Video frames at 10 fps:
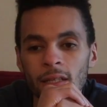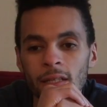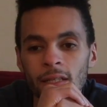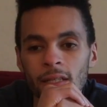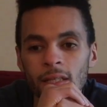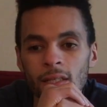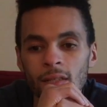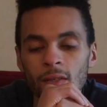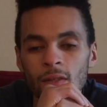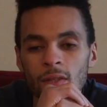The
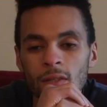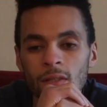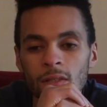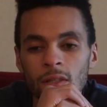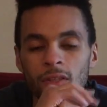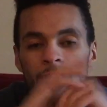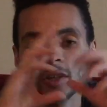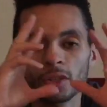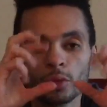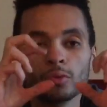
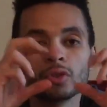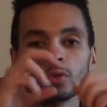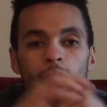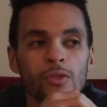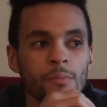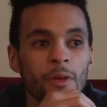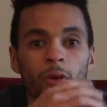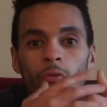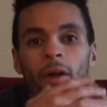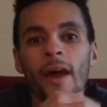new school has been
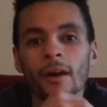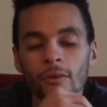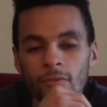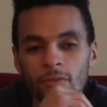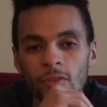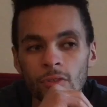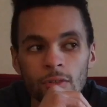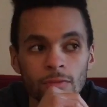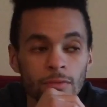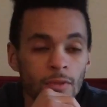around
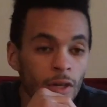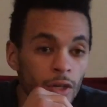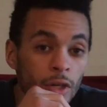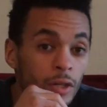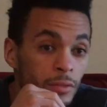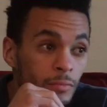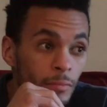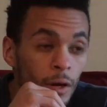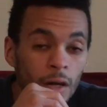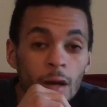for a good
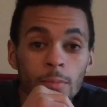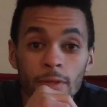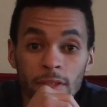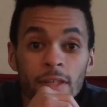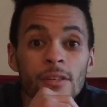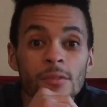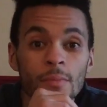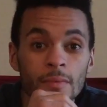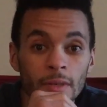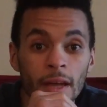couple of years
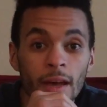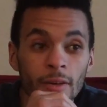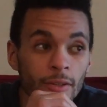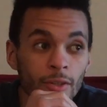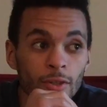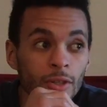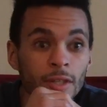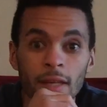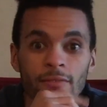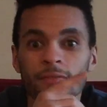now. You know, a
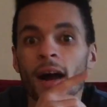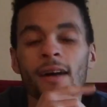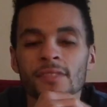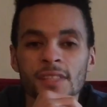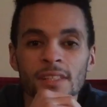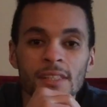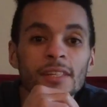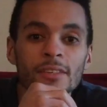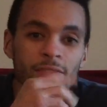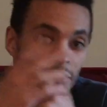good like 5-6
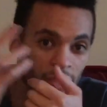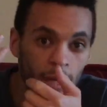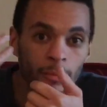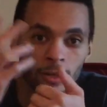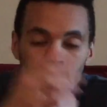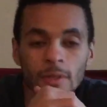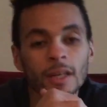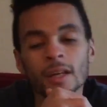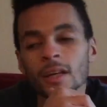years for some of them.